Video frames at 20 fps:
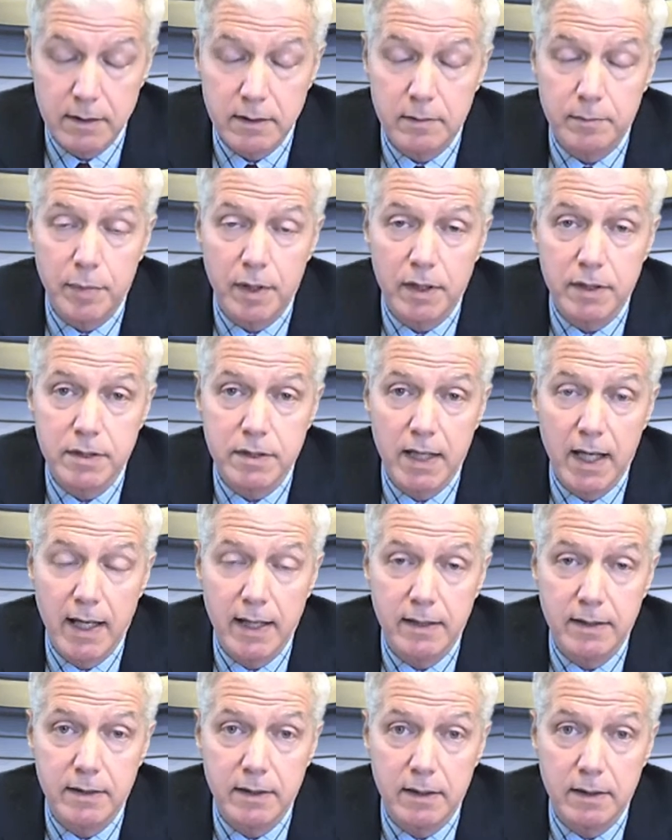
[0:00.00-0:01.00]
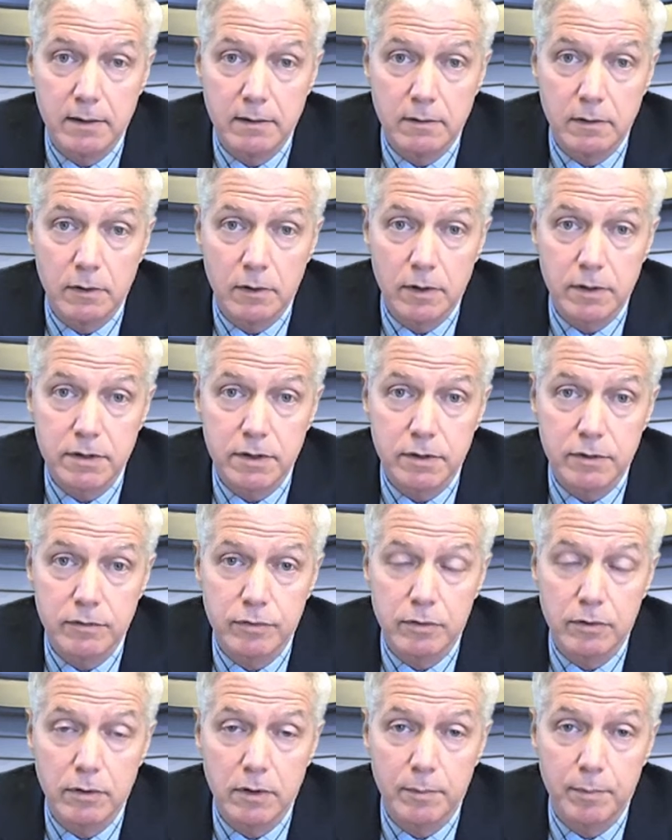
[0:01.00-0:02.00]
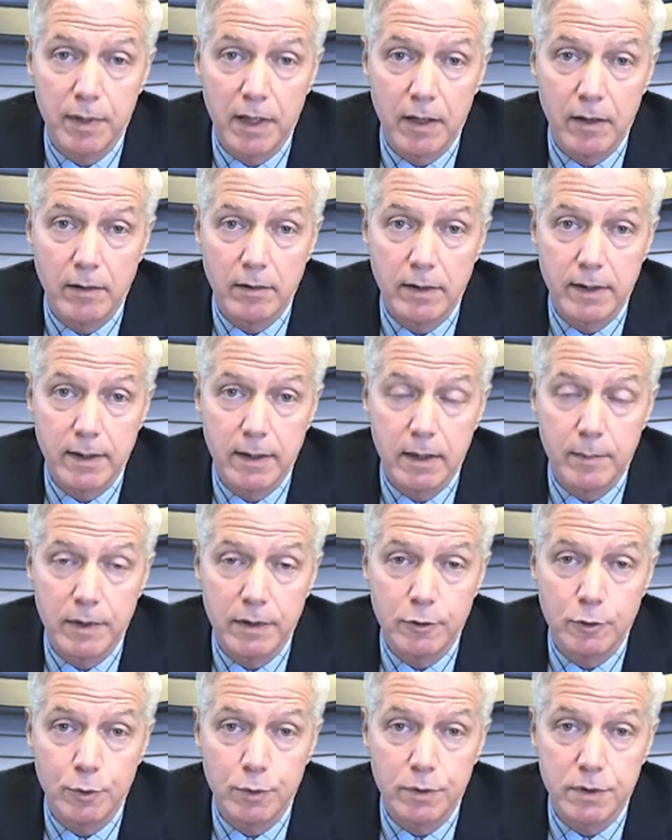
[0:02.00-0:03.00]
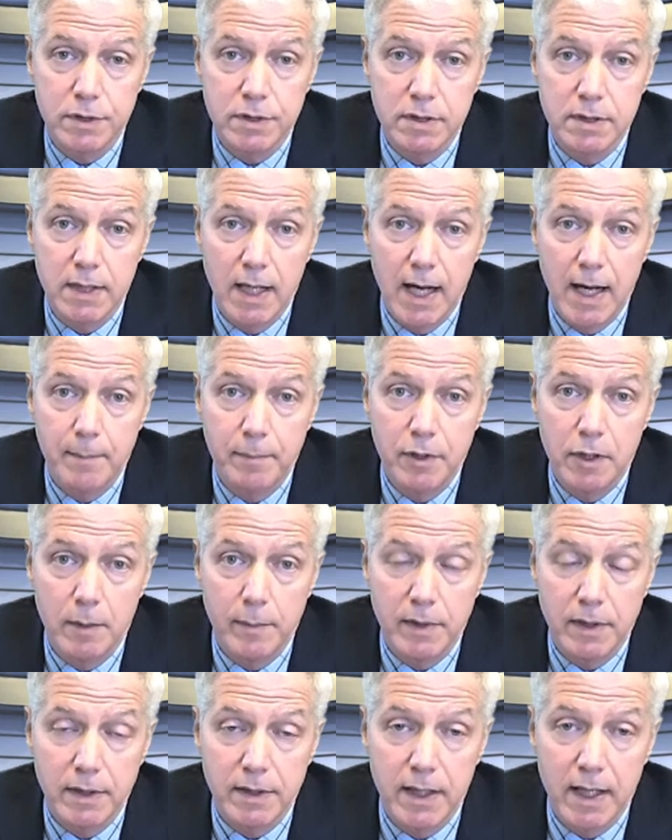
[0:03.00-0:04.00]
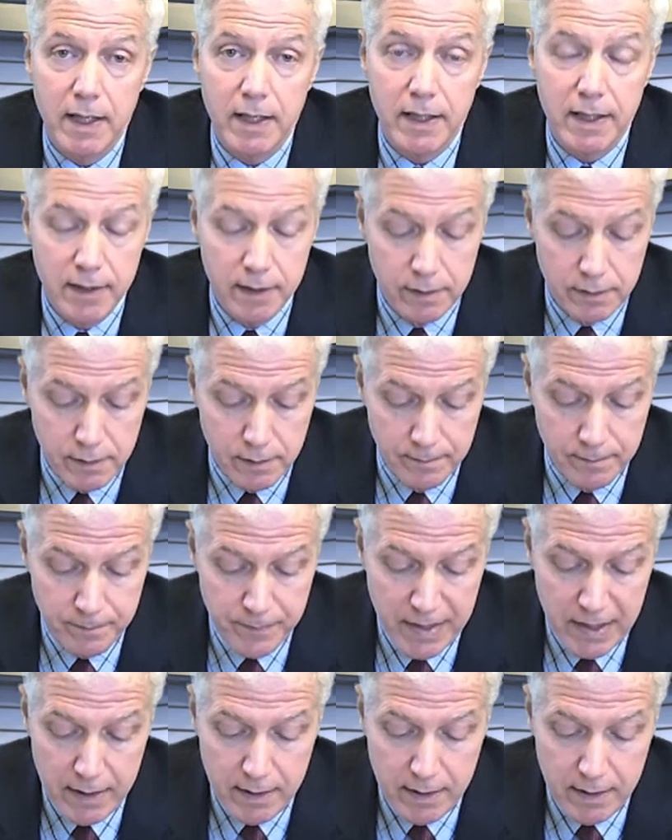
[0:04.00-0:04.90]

The bus had lost control, apparently, coming to a stop, coming down a hill